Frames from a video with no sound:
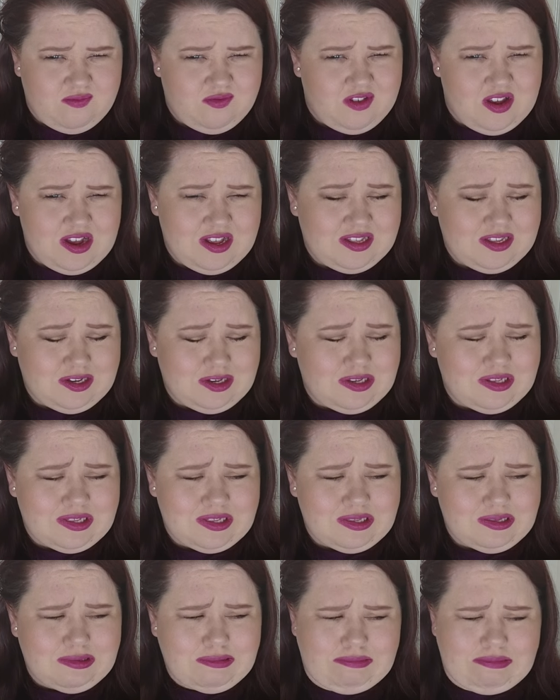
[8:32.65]
That sounds,
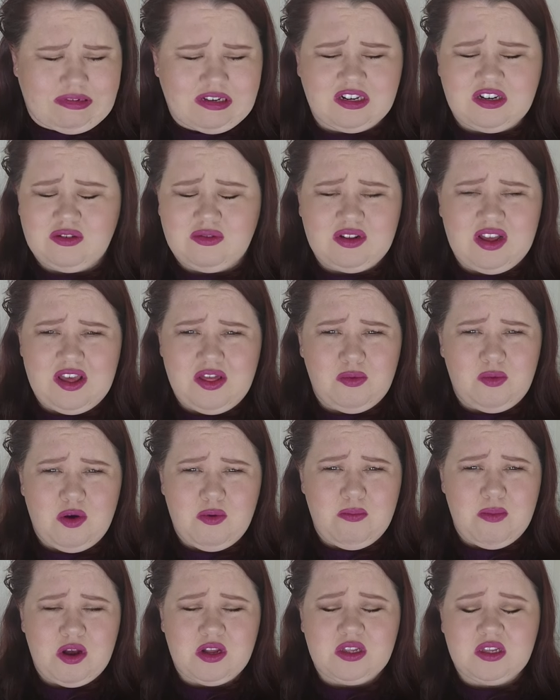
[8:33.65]
I don't like the
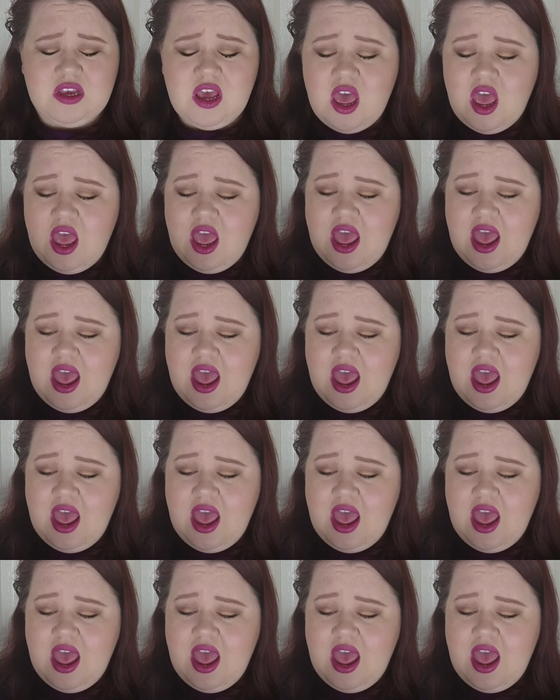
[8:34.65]
word musk.